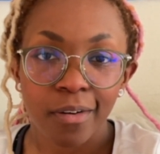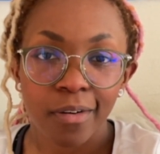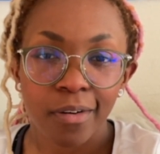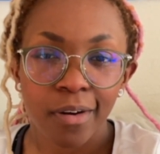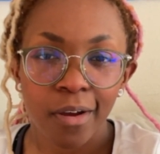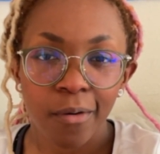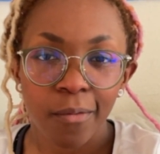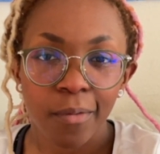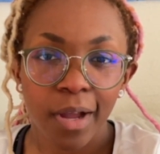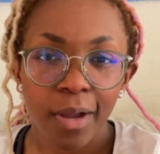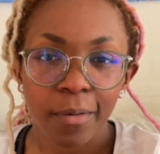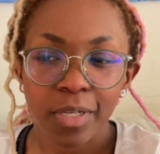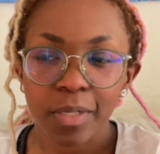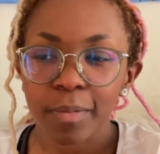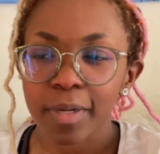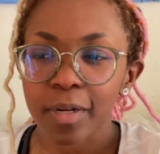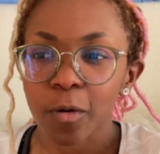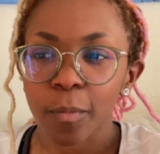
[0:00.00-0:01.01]
No, I went
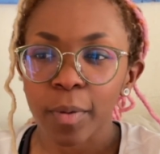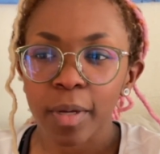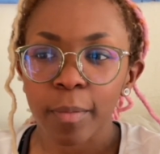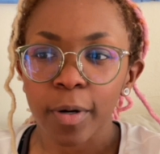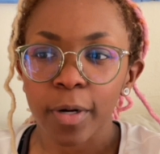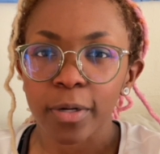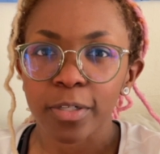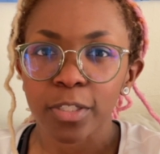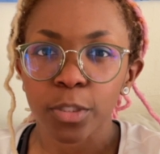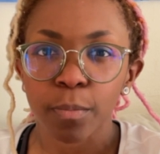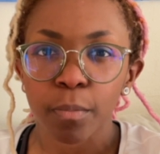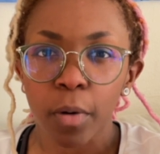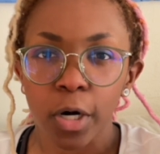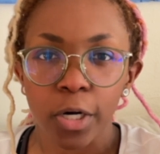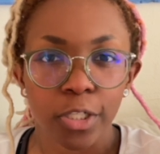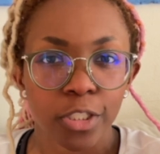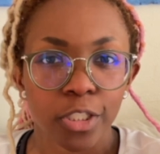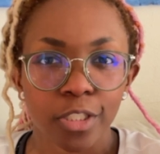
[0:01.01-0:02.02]
to Omega Mart in
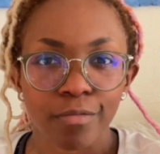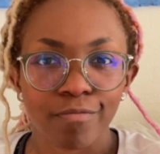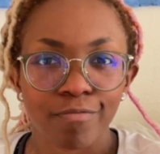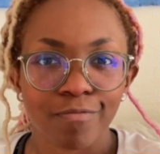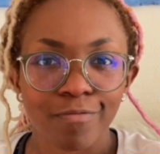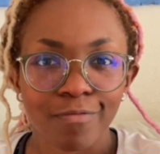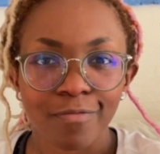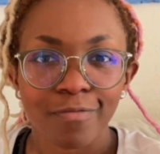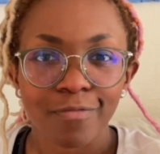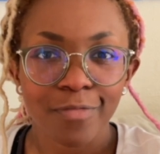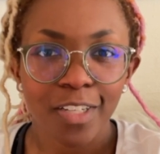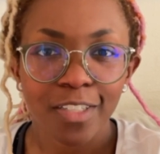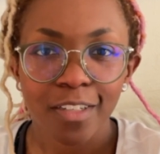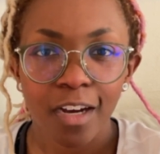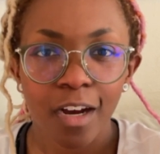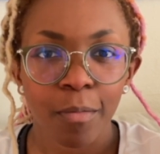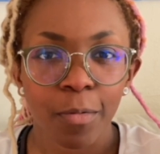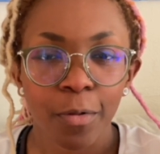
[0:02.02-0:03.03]
March.
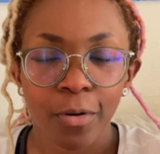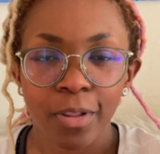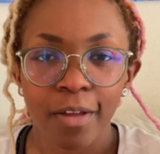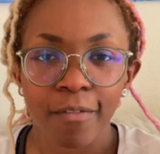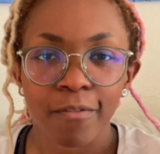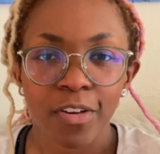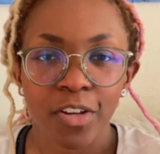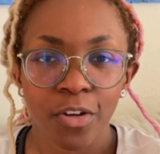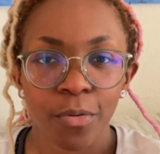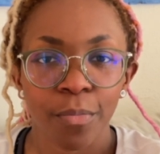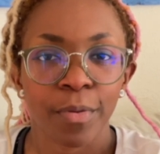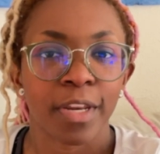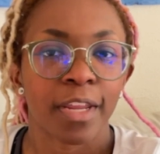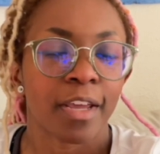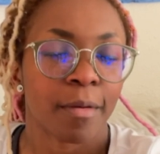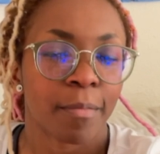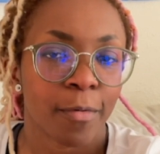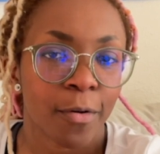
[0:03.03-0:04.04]
Uploaded that video
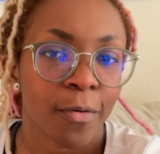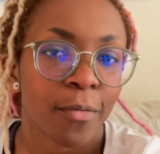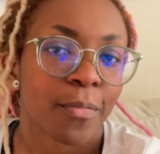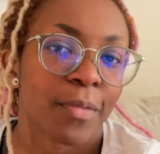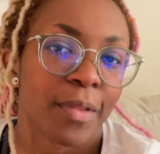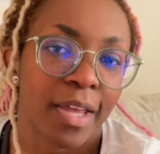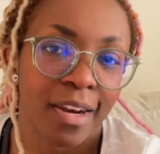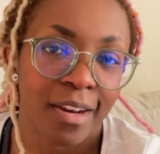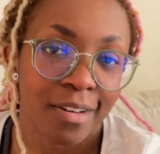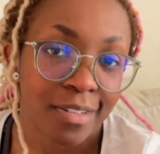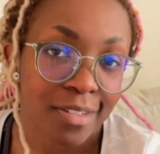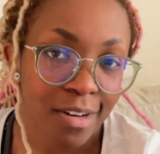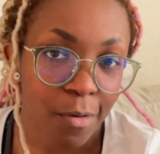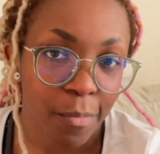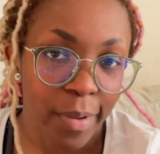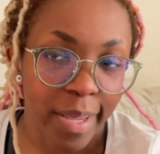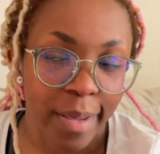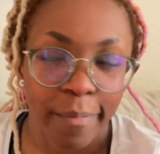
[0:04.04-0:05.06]
mid-April, and it is now
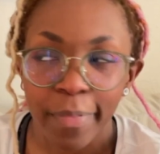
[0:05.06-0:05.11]
May.